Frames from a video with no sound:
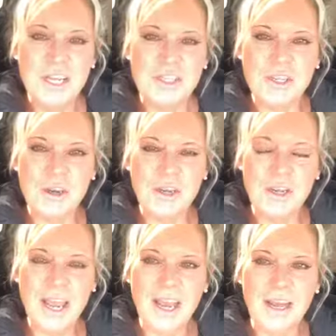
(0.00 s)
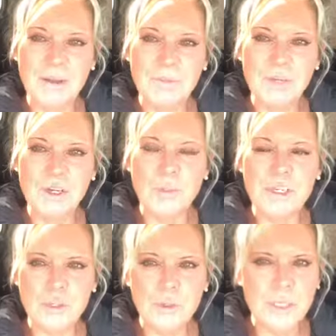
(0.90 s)
So, you know,
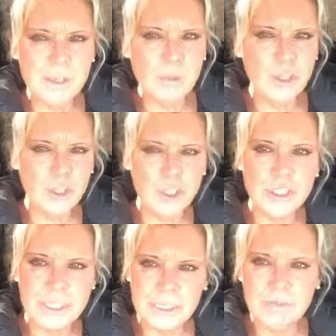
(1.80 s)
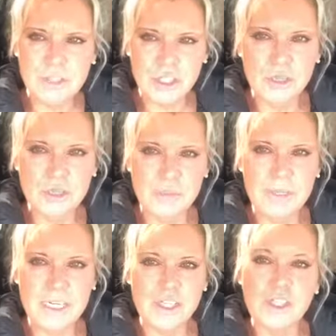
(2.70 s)
we truly want to learn to leverage social
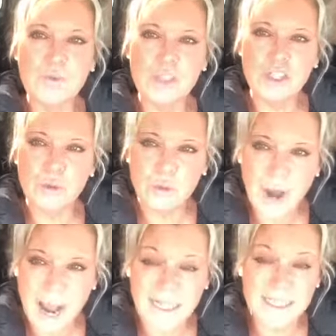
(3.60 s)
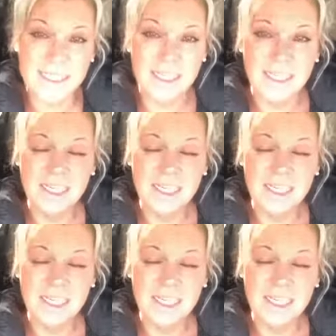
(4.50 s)
media to attract,